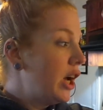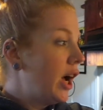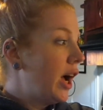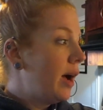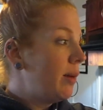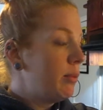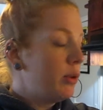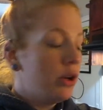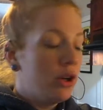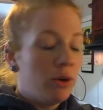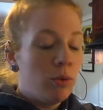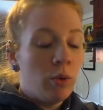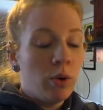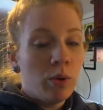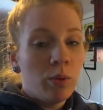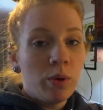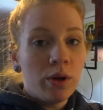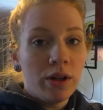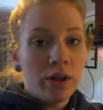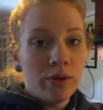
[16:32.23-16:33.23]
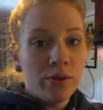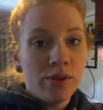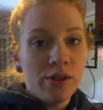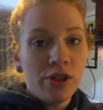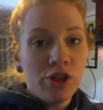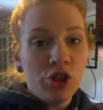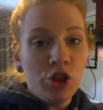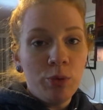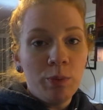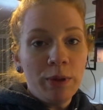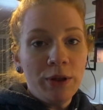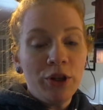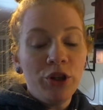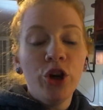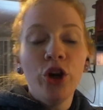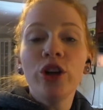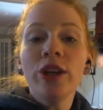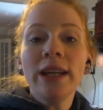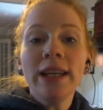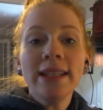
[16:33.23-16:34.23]
I'm going to want one of those stupid
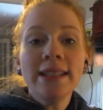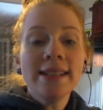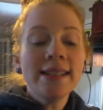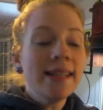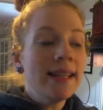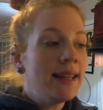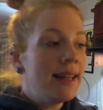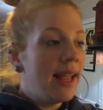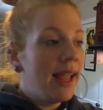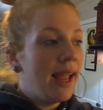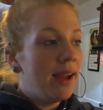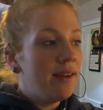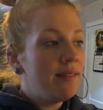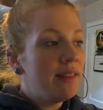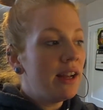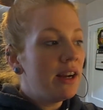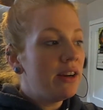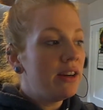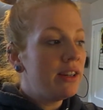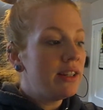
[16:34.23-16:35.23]
cookies that they have there,